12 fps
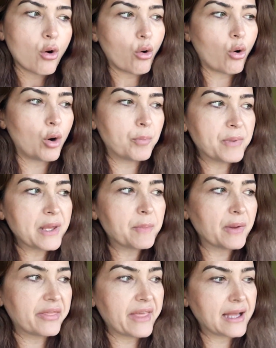or
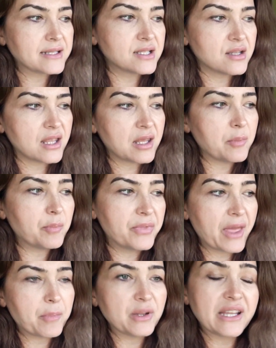people that
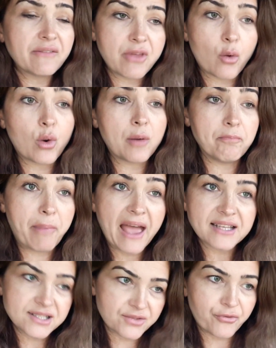they believe they were
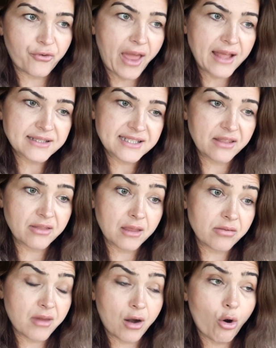best friends and
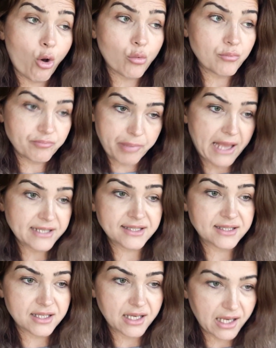in their own
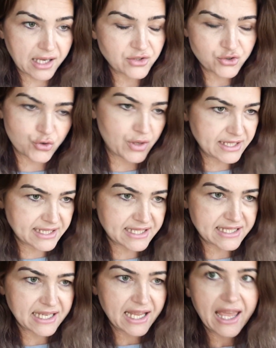best
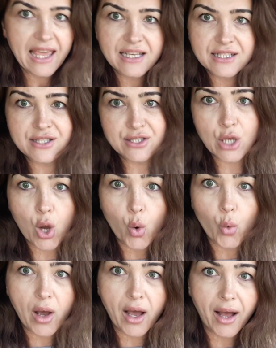interest.
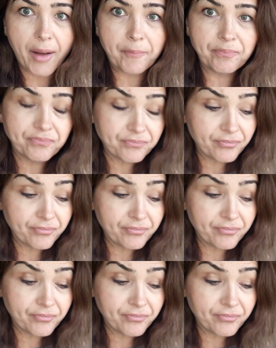So